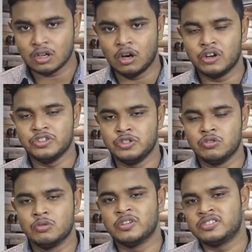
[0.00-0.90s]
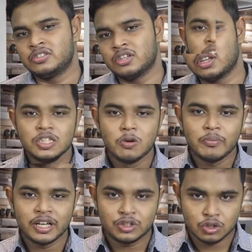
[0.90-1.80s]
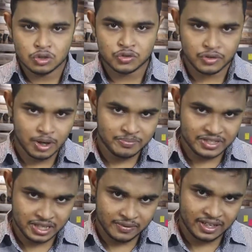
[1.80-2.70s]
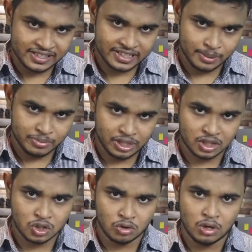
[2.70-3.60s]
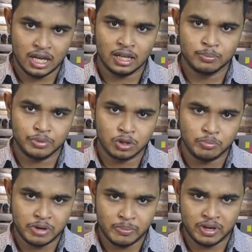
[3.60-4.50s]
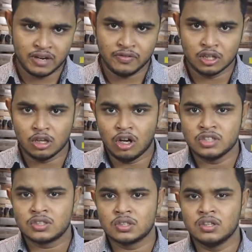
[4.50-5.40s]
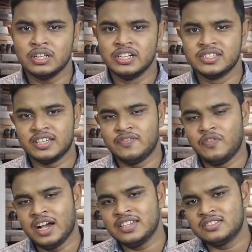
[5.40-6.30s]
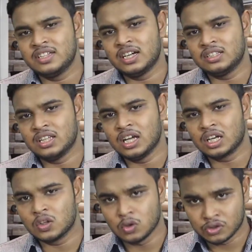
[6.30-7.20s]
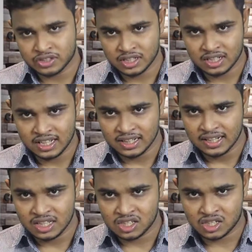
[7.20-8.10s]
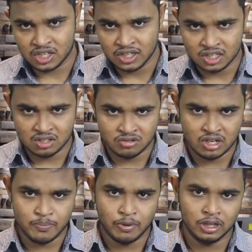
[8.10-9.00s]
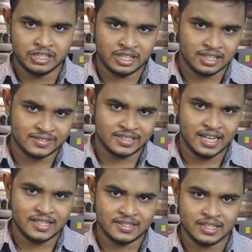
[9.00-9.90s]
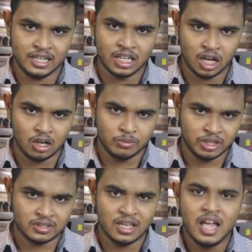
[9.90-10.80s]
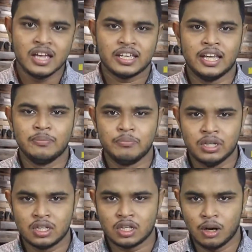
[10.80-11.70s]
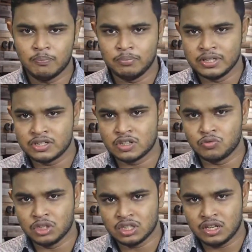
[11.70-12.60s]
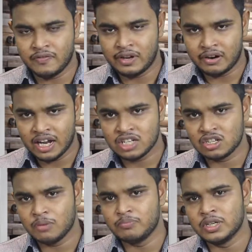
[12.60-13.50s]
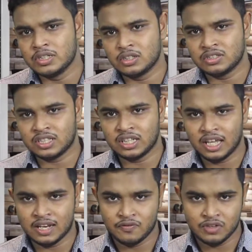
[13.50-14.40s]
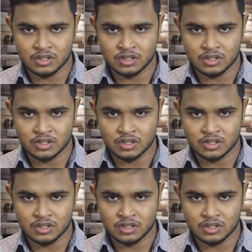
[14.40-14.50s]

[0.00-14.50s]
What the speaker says: or university. You may choose from several subjects to help you prepare for law school. It is advised that the course in English, history, political science, and economics can be completed within a variety of measures and can